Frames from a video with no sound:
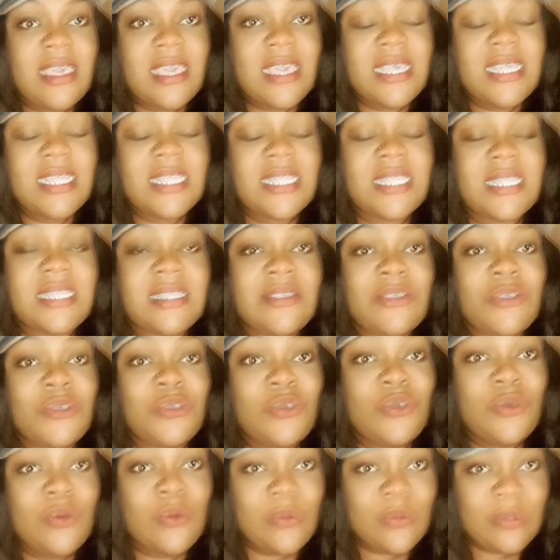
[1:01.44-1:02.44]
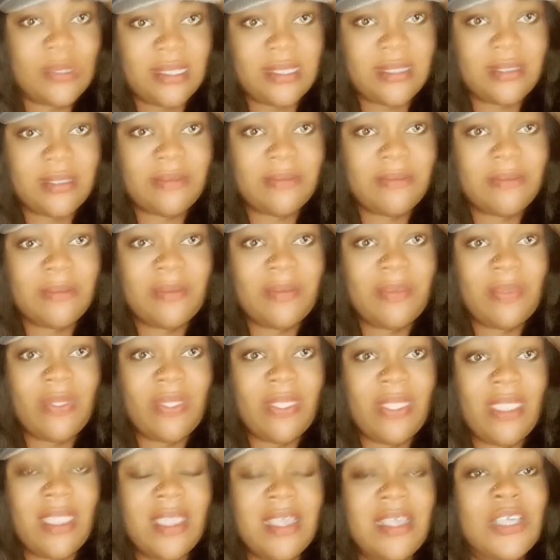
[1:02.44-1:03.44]
is used
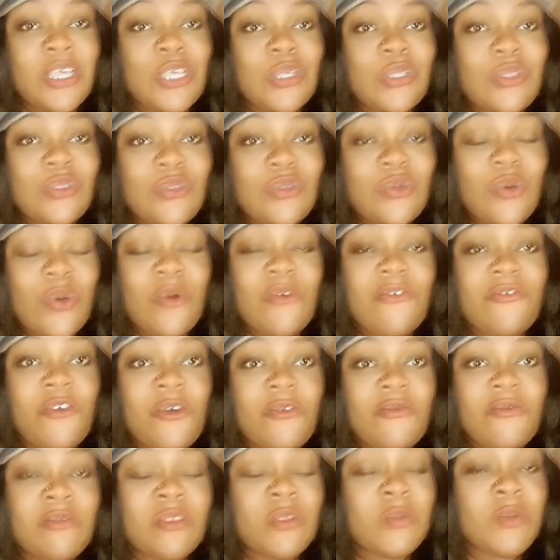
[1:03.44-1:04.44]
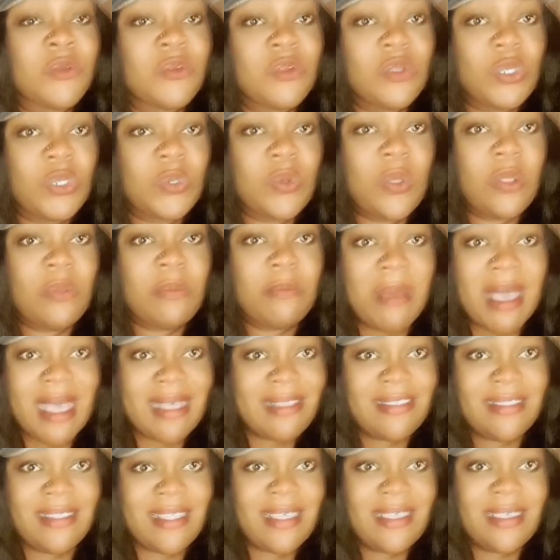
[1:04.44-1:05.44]
for spiritual
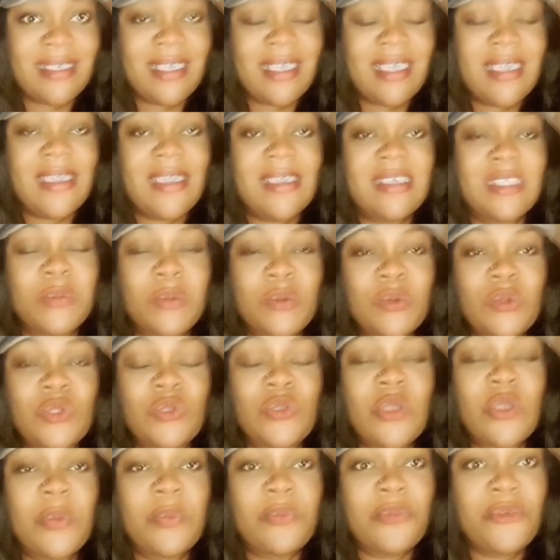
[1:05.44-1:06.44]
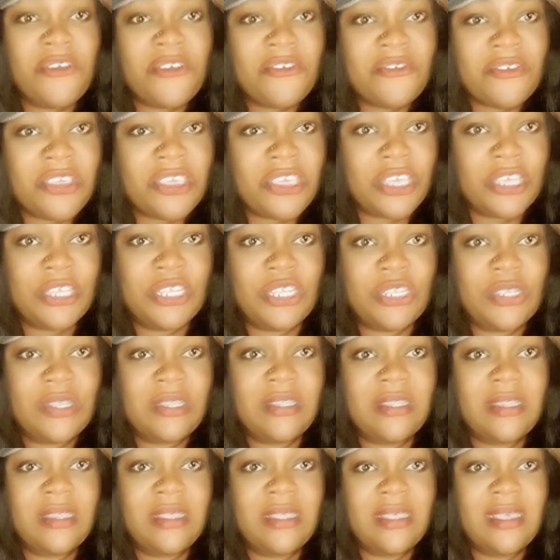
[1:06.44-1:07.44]
bath, spiritual
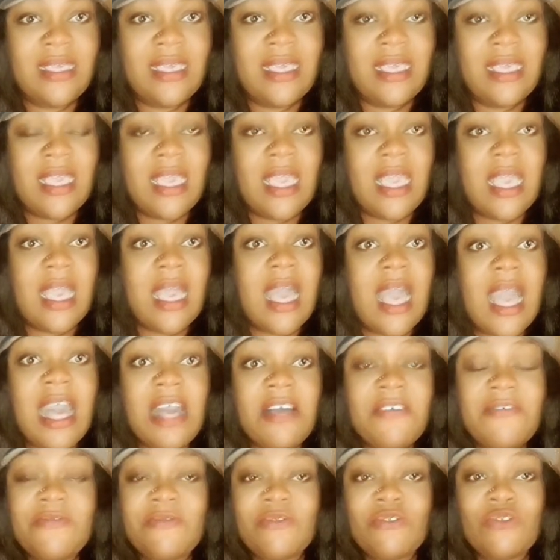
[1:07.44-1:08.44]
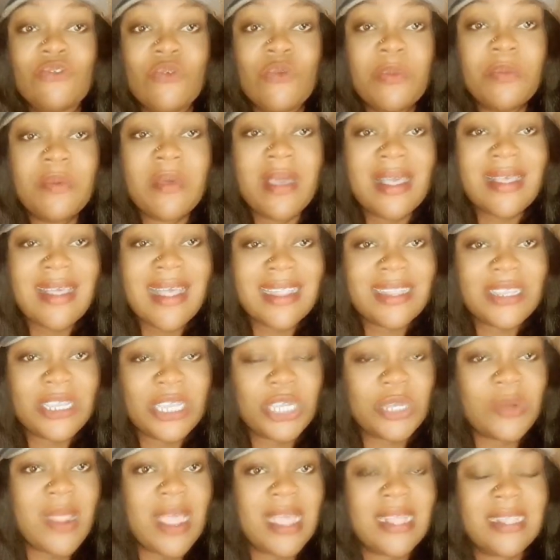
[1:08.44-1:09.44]
purification, and to
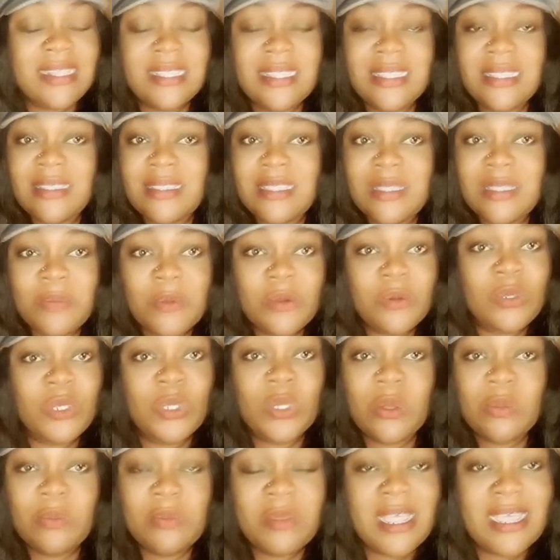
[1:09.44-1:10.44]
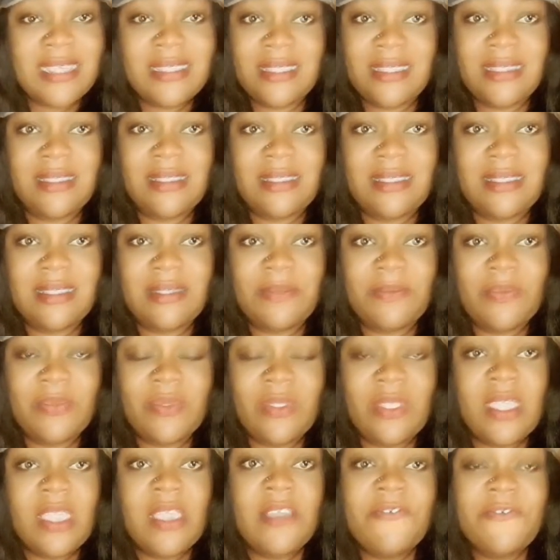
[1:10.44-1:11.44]
attract spiritual blessings,
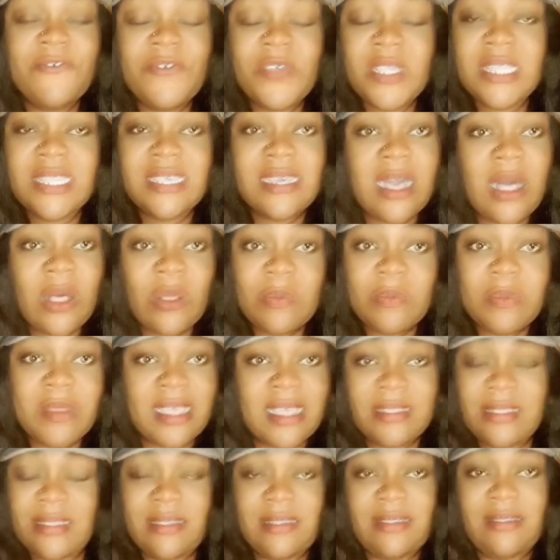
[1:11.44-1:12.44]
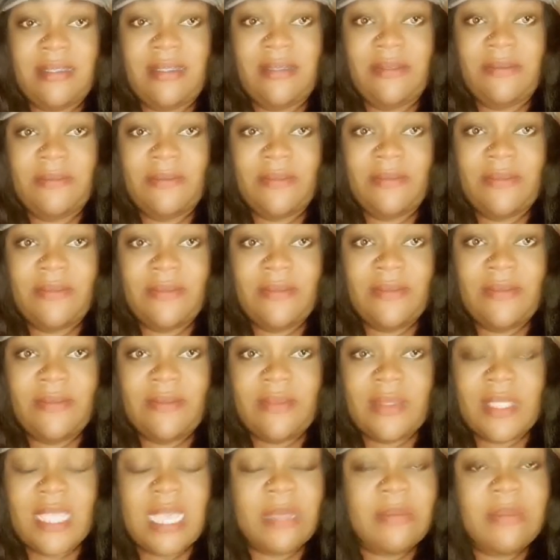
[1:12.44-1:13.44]
physical blessings.
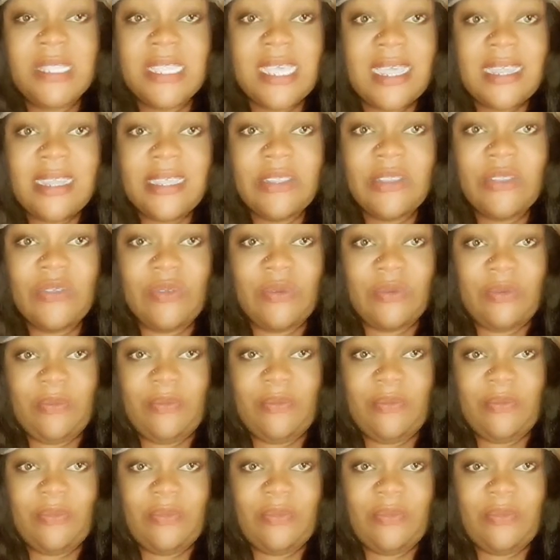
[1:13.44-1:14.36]
I'm telling you,